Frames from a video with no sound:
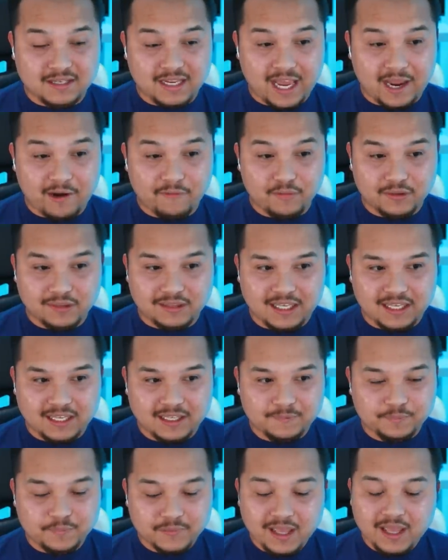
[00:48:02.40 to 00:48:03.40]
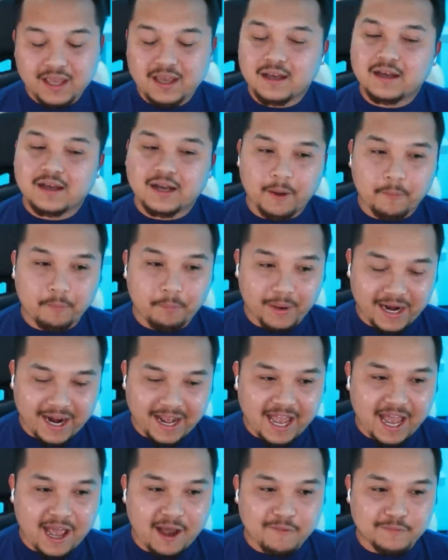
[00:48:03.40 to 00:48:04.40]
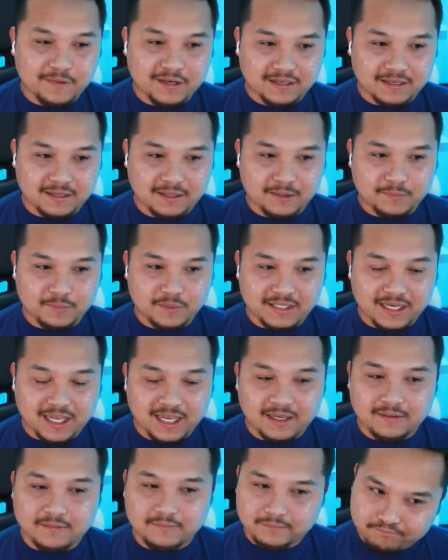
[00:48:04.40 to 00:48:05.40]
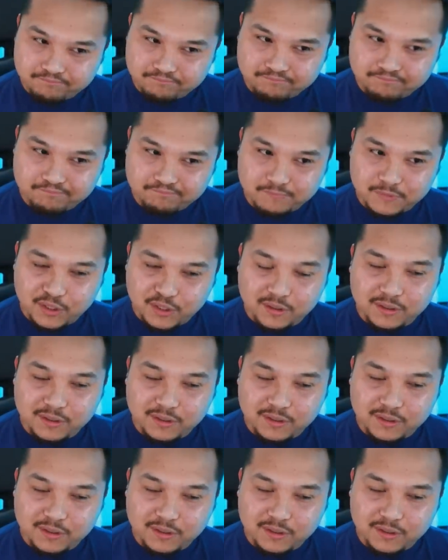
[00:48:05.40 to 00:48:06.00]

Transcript: everything, but I am gonna be like, you're a